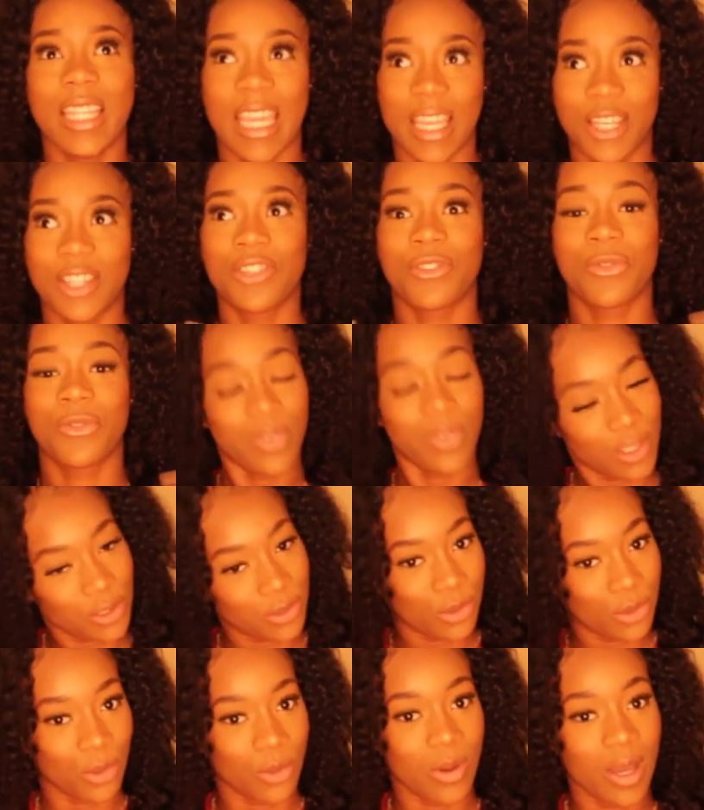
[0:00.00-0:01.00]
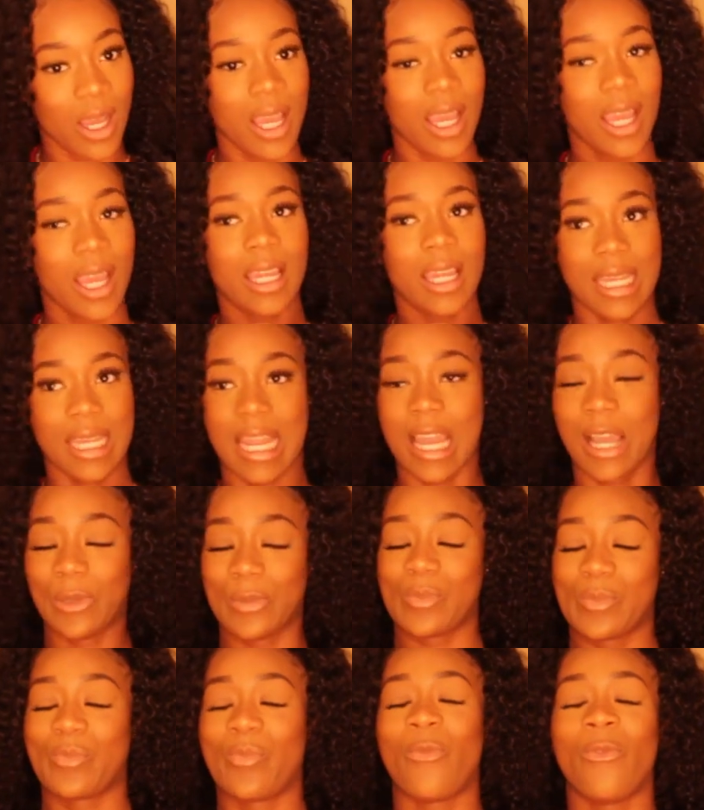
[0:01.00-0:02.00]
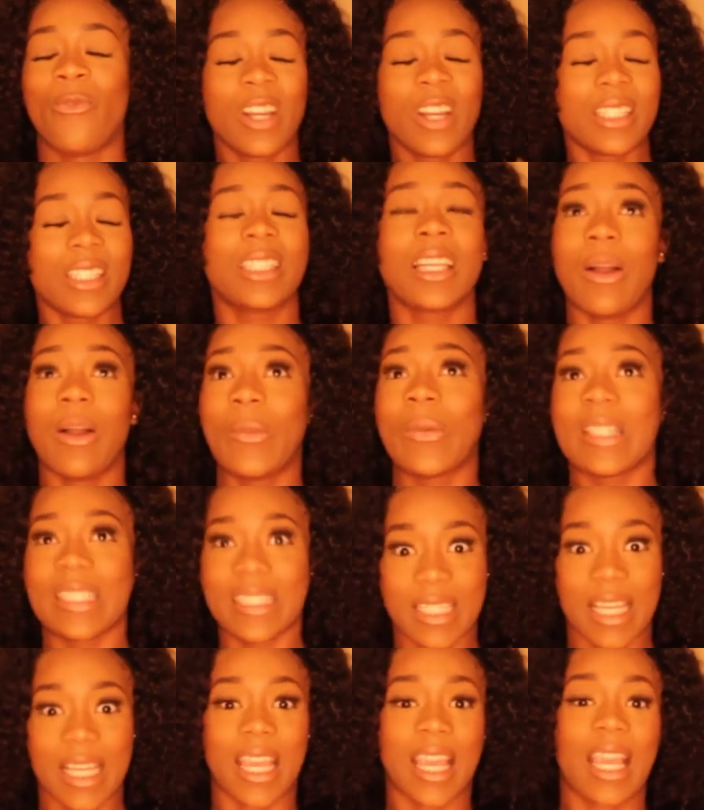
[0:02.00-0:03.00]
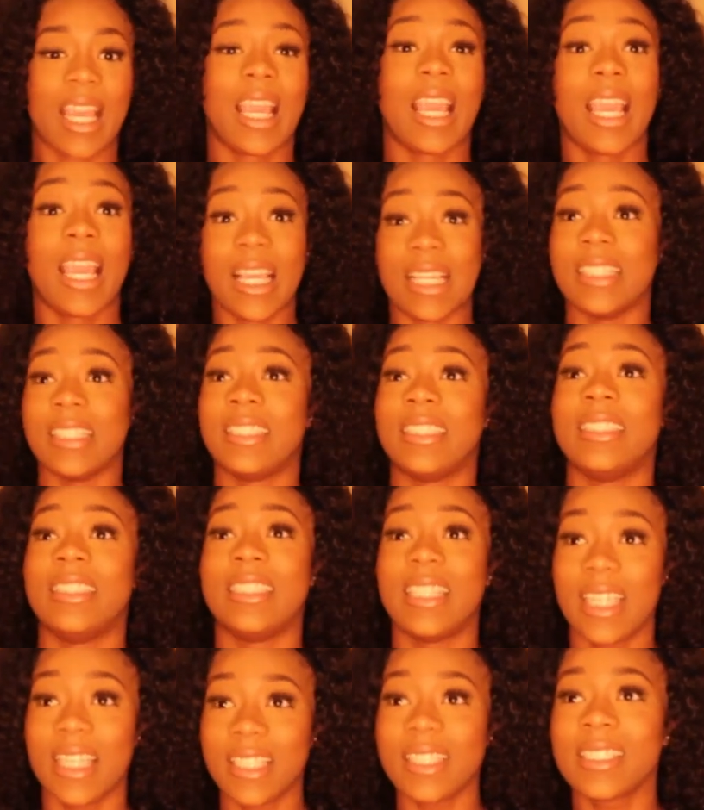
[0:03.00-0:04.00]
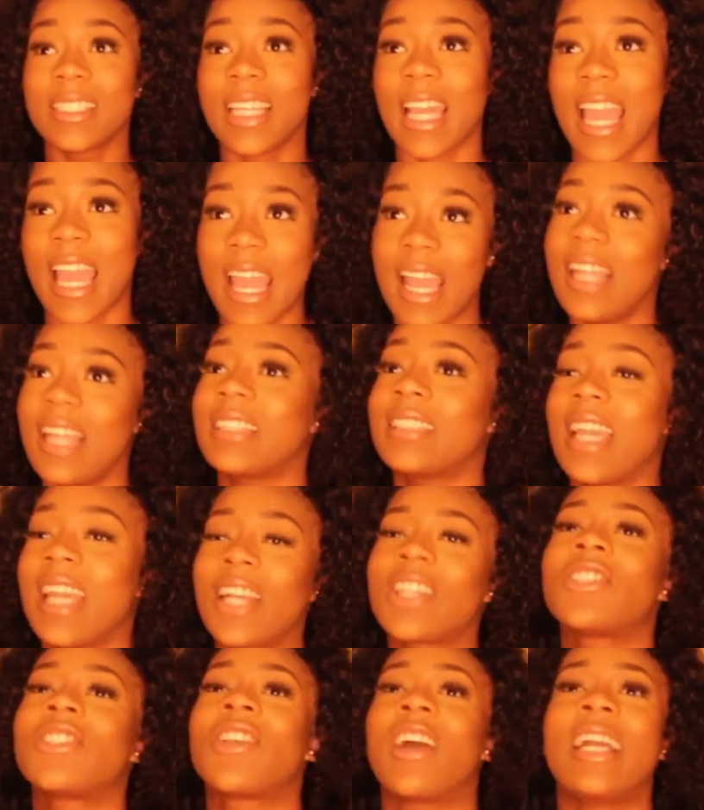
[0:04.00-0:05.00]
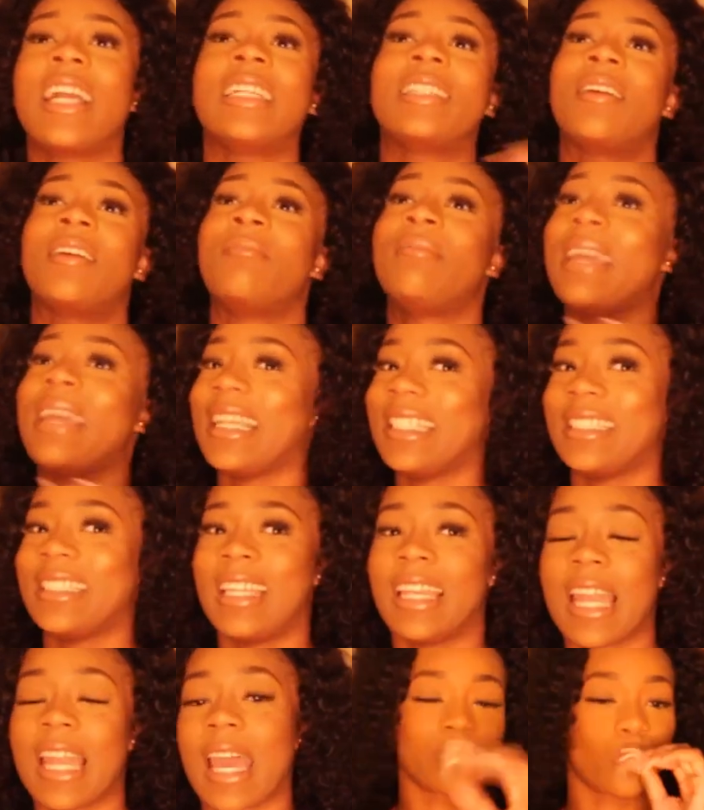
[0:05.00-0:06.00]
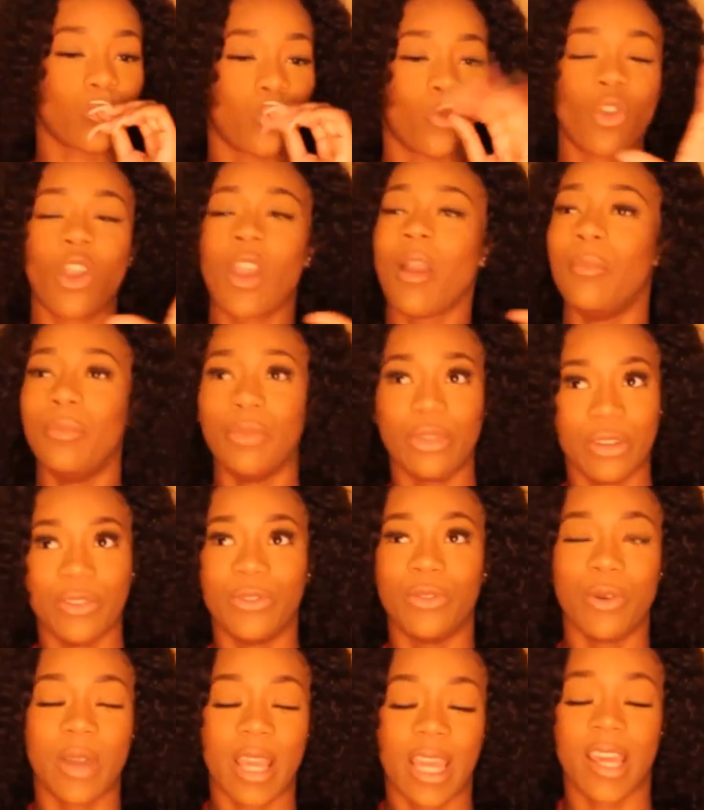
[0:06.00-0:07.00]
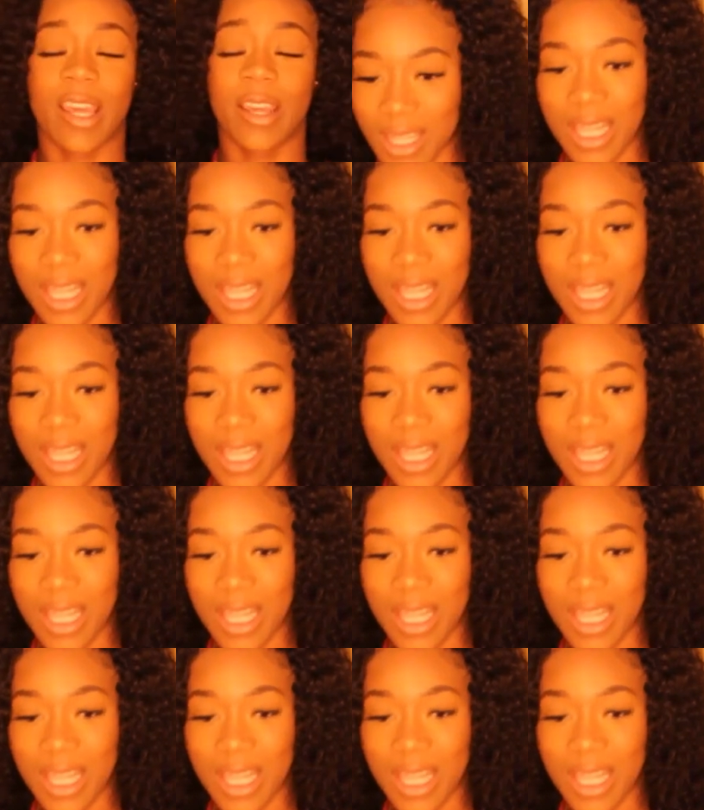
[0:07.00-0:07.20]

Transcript: inch frontal now first thing i want to say is this hair texture is amazing like beautiful hair.